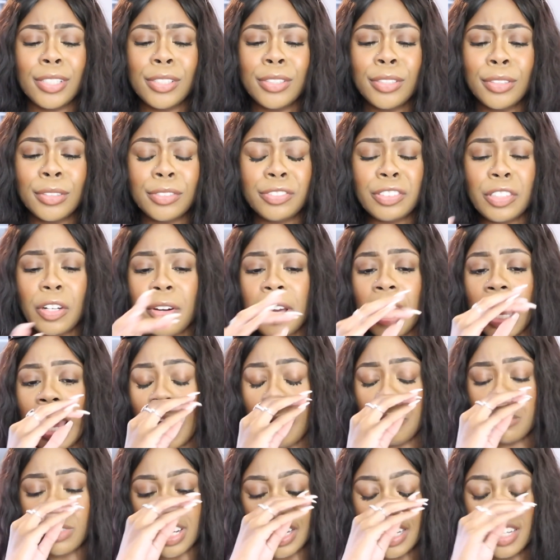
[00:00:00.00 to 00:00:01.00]
oof okay
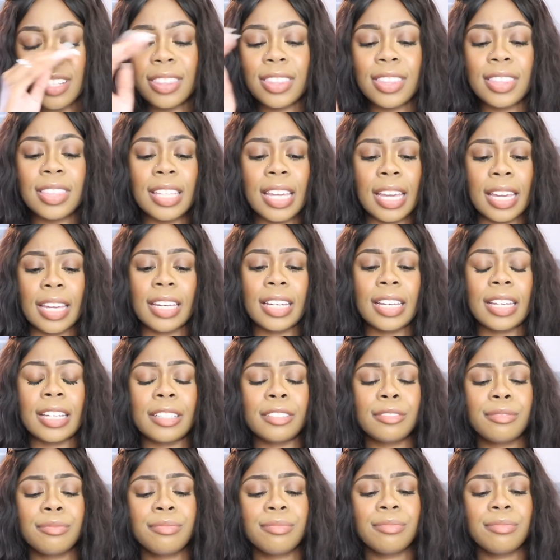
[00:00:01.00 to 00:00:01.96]
i'm trying to think